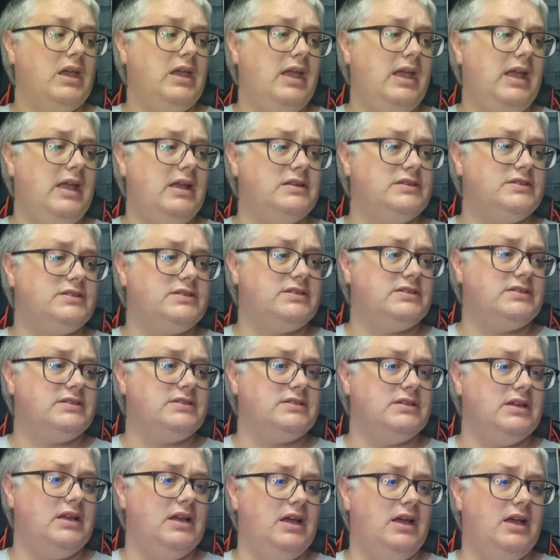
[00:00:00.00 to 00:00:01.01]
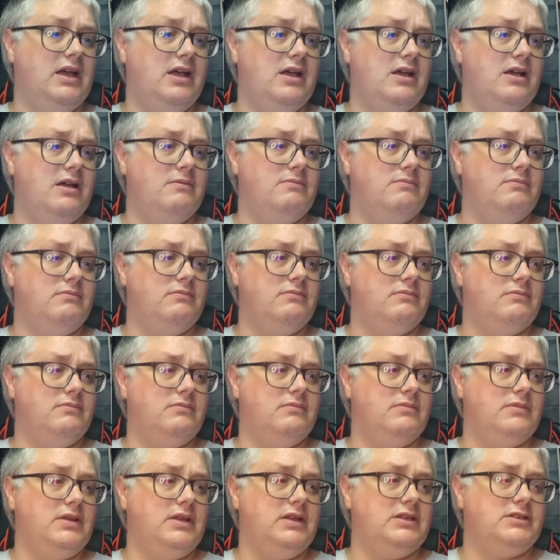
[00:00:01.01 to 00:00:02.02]
It's been
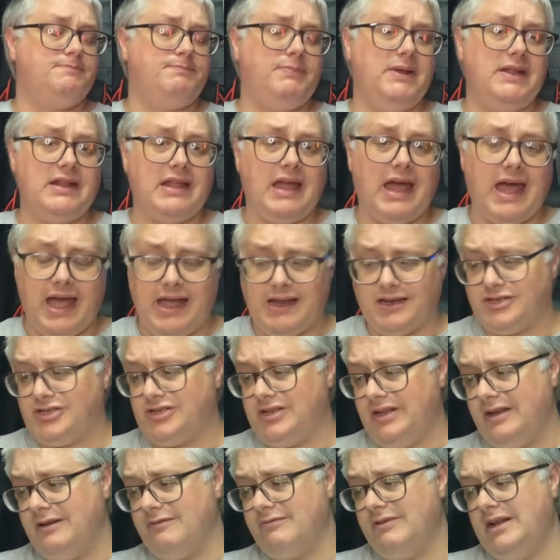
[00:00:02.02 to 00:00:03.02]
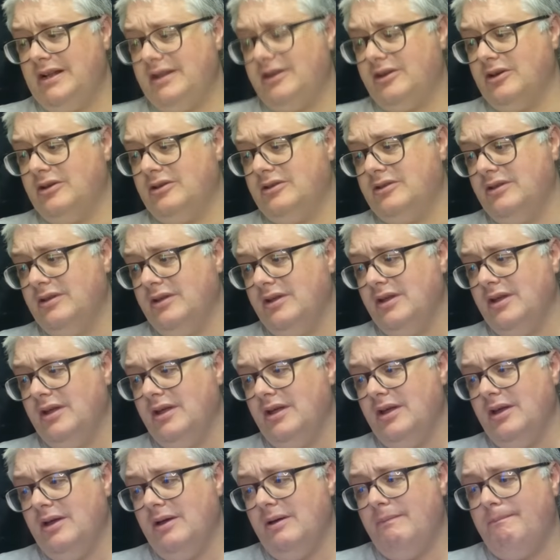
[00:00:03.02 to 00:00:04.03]
actually a really good
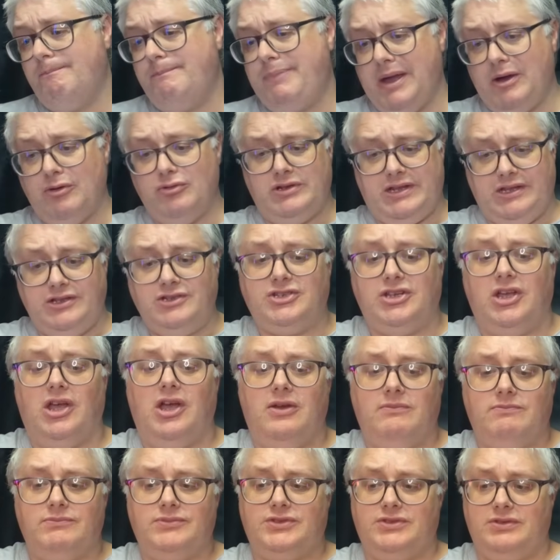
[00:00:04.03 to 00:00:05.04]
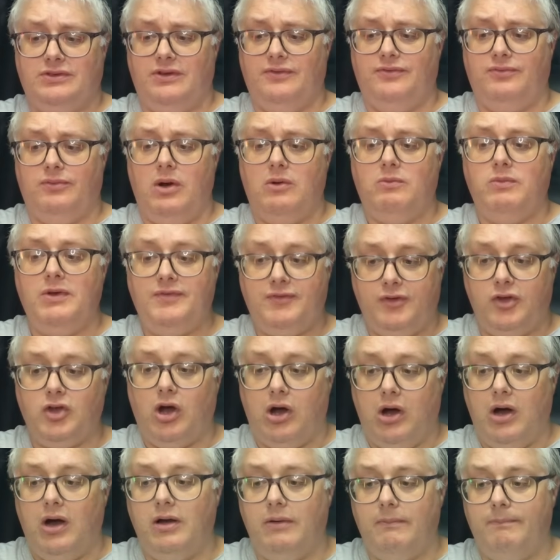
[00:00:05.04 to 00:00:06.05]
build in terms of what we've
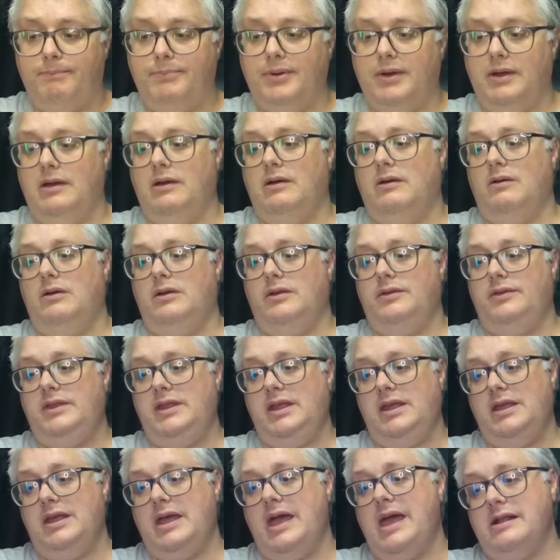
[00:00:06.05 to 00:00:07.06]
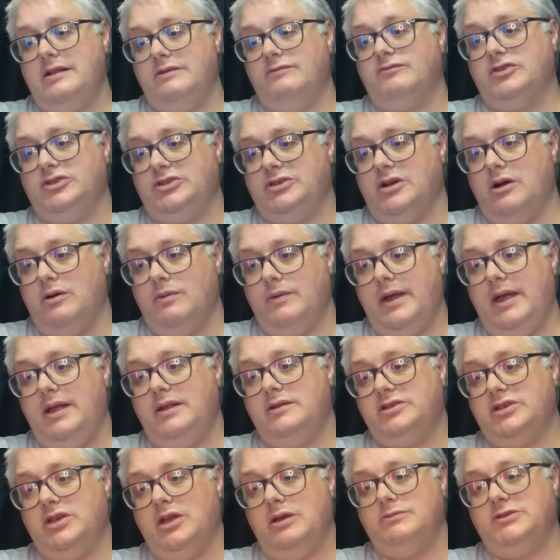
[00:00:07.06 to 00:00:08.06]
got, but the end result
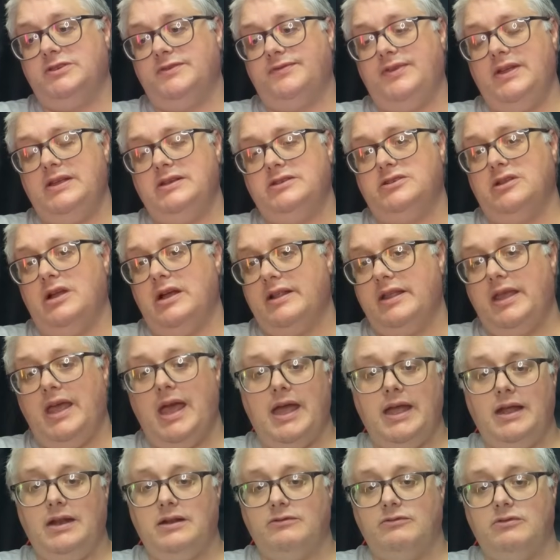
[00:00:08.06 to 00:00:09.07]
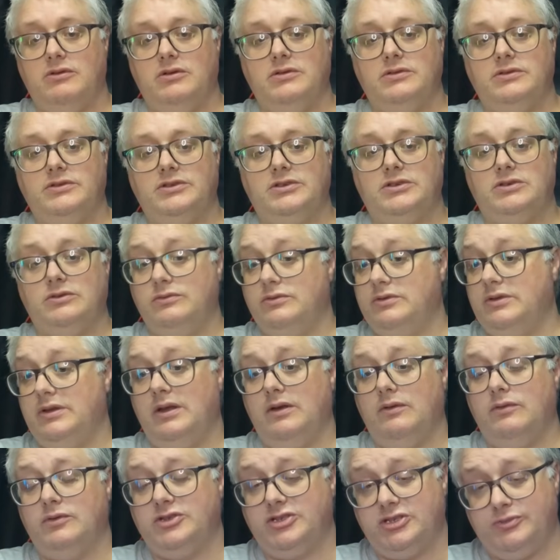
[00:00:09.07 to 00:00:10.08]
in terms of things like the ailerons or
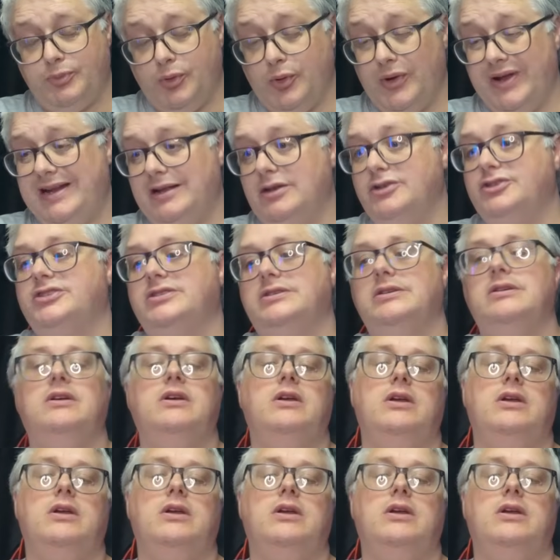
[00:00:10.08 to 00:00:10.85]
the spoilers